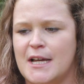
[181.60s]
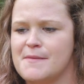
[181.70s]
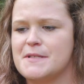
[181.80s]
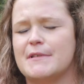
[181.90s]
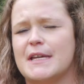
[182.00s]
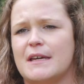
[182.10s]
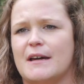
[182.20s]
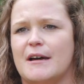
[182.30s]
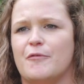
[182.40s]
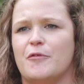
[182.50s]
times a week,
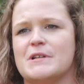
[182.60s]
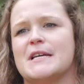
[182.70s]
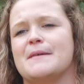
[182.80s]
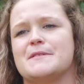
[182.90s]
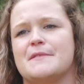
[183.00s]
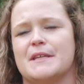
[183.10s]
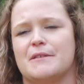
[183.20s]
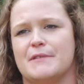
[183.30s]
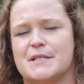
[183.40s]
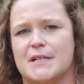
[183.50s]
4 times a week in
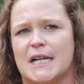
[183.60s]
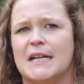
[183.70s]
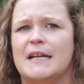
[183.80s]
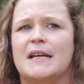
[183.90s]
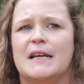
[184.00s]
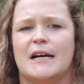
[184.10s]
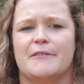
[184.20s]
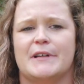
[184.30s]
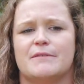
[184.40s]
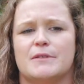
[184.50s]
the winter.
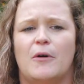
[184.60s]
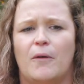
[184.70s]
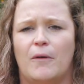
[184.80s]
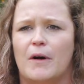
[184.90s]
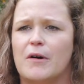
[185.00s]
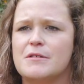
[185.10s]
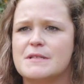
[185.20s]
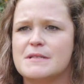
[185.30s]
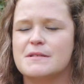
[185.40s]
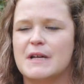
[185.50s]
We give them whole
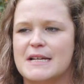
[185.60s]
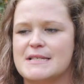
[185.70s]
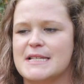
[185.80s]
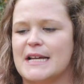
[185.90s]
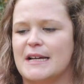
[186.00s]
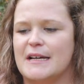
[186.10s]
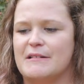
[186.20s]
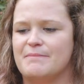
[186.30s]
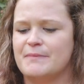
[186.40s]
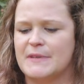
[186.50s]
oats as like
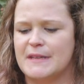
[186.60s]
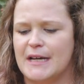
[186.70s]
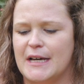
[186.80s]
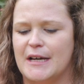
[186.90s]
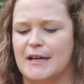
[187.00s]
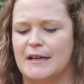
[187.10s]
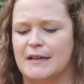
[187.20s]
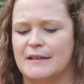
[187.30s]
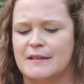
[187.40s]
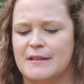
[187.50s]
a
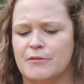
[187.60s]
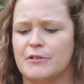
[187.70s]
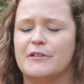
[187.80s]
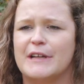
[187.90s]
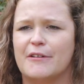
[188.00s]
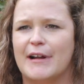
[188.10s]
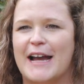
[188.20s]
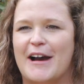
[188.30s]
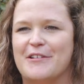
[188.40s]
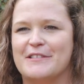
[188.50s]
rooting
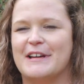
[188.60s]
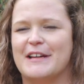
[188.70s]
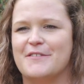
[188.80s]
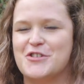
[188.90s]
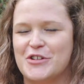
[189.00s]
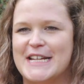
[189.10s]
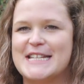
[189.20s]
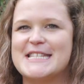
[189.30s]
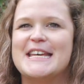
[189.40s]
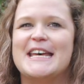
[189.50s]
around kind of
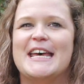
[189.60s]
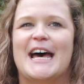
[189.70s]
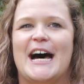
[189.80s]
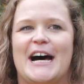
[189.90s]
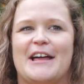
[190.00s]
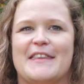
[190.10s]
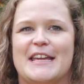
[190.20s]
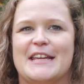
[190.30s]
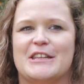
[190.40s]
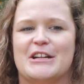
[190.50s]
treat. They
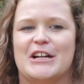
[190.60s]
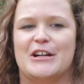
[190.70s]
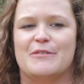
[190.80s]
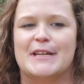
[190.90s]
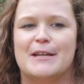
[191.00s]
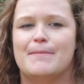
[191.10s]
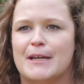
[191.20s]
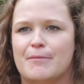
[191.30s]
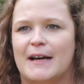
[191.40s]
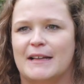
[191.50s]
eat their mini
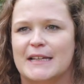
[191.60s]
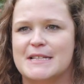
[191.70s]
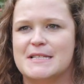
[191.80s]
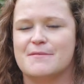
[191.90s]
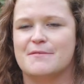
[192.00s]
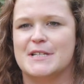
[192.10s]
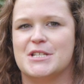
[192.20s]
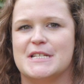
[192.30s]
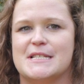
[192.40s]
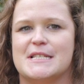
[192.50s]
pig pellets,
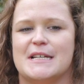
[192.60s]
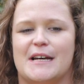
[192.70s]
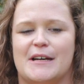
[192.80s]
which is